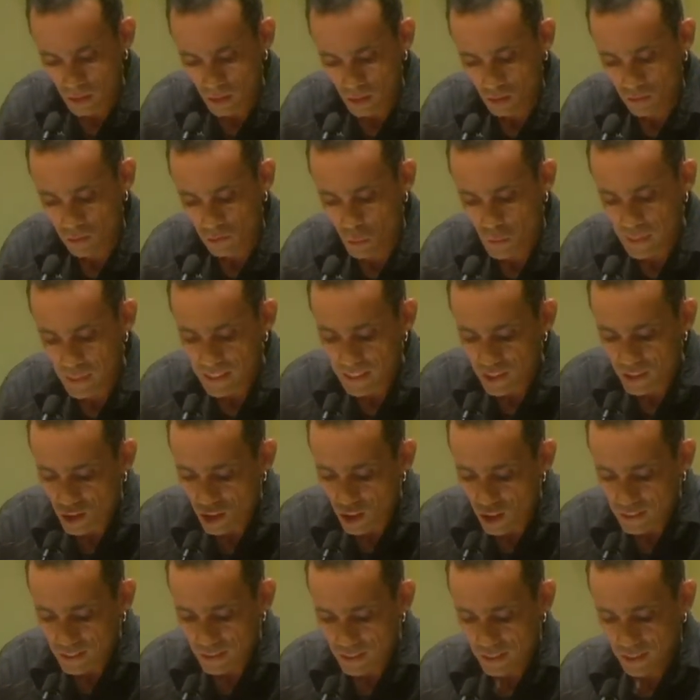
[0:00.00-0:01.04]
For when in the
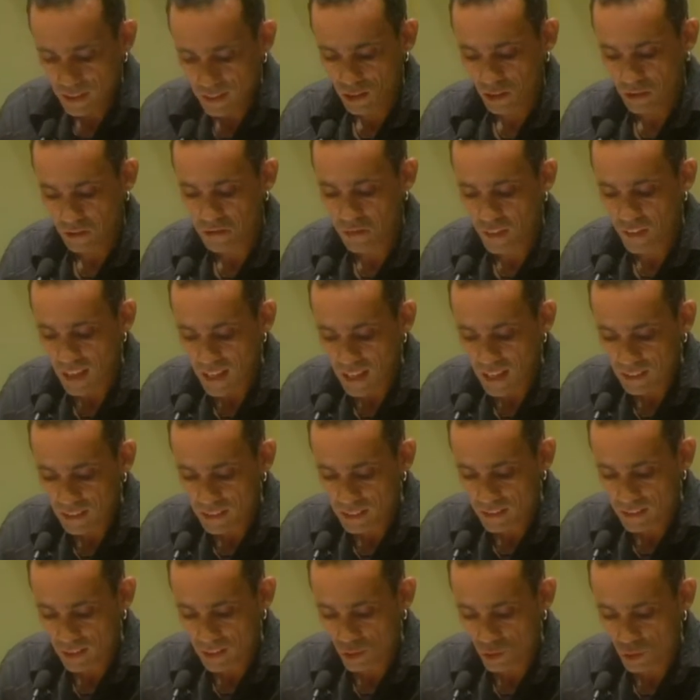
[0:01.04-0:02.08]
context of
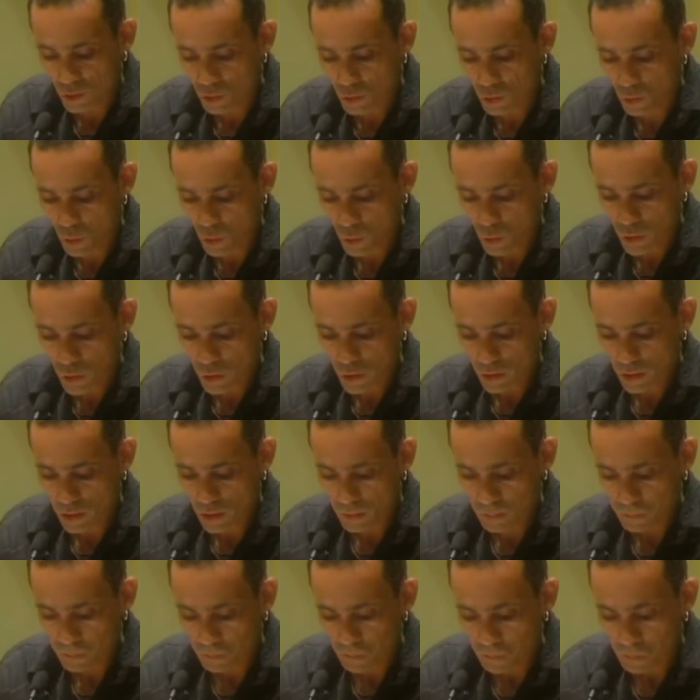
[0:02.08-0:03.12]
violence and
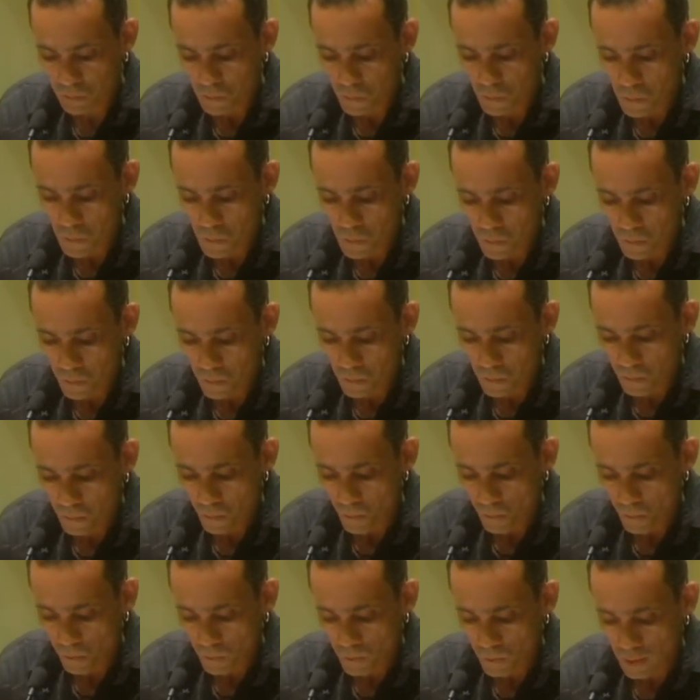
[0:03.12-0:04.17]
torture
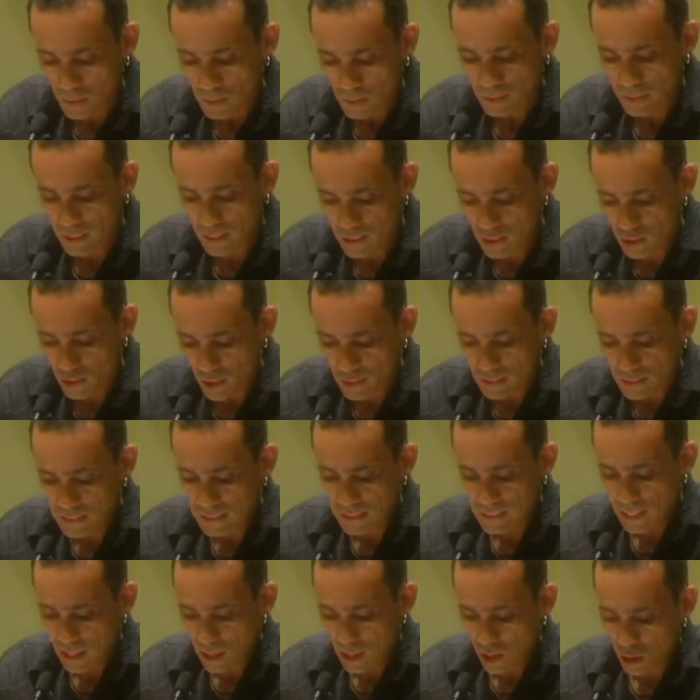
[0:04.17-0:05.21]
does not
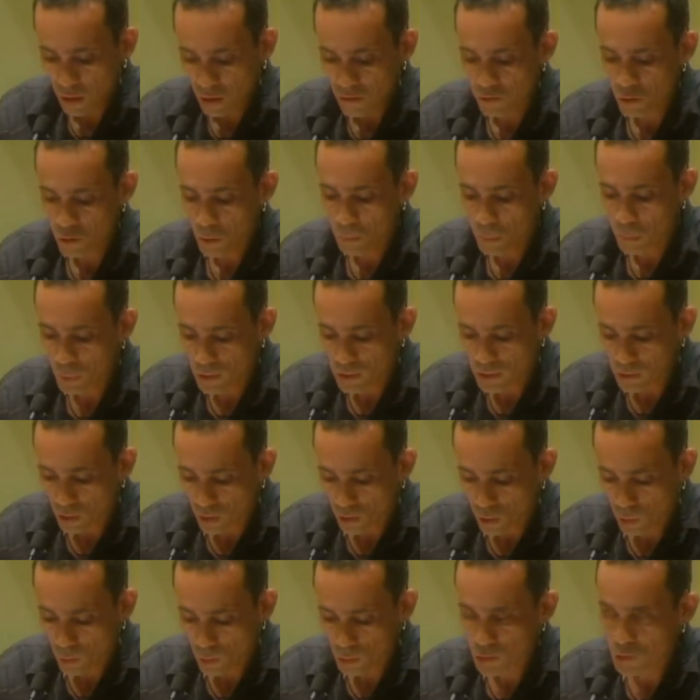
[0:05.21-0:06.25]
allow for bullet
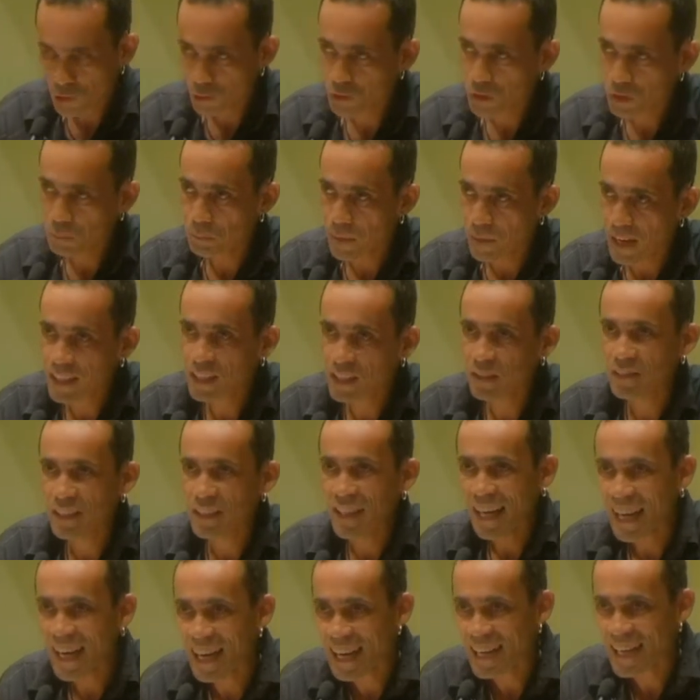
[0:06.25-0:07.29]
holes through the back of the
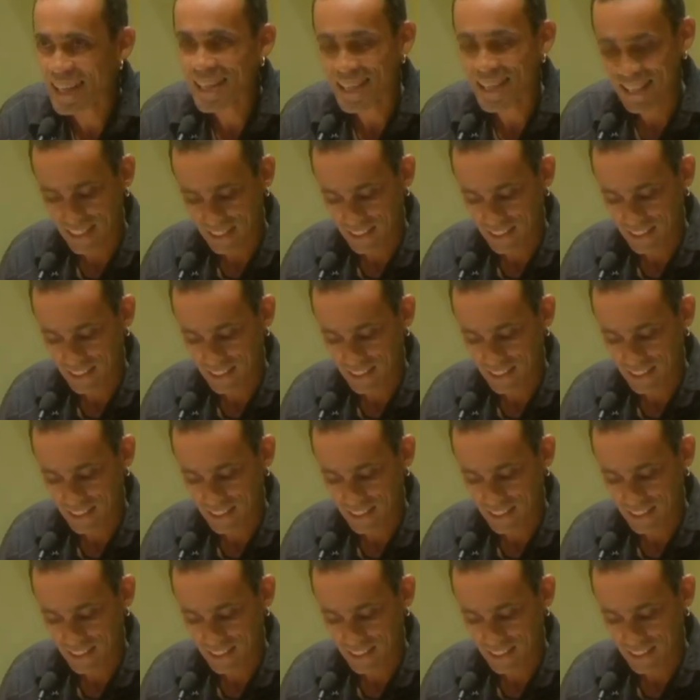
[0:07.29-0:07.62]
head,